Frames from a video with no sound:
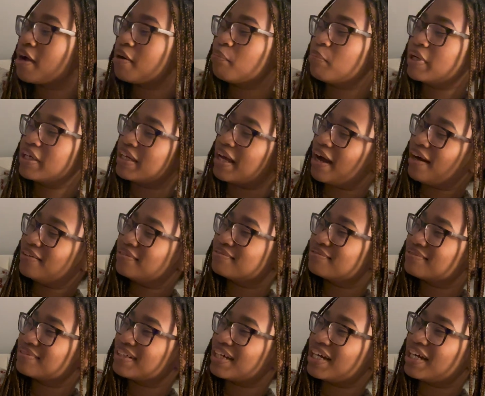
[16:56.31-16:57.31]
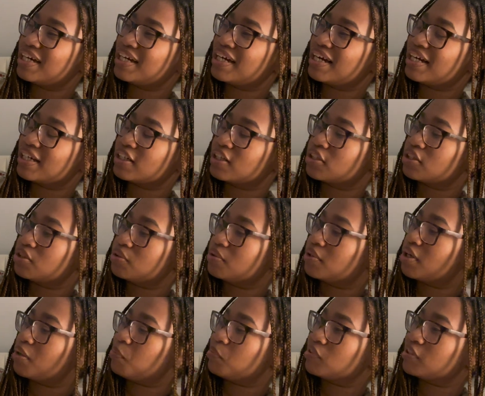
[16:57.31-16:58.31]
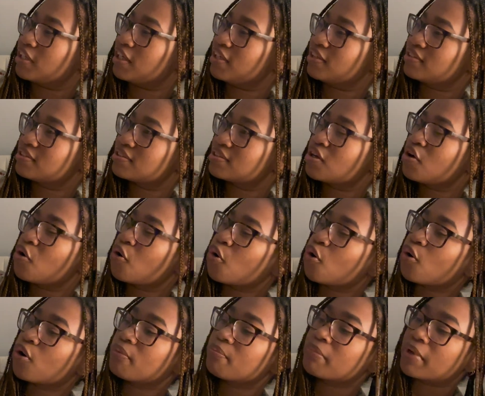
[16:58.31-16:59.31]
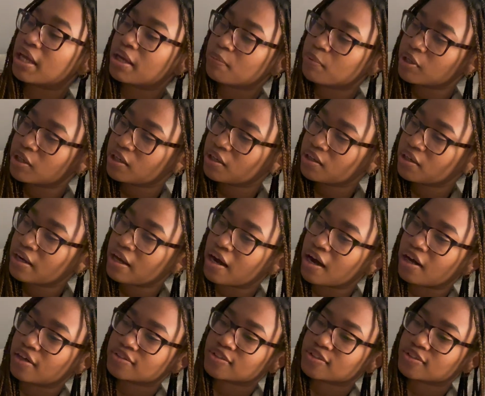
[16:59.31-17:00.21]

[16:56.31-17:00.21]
But yeah, I gotta do a couple days. Or maybe I'll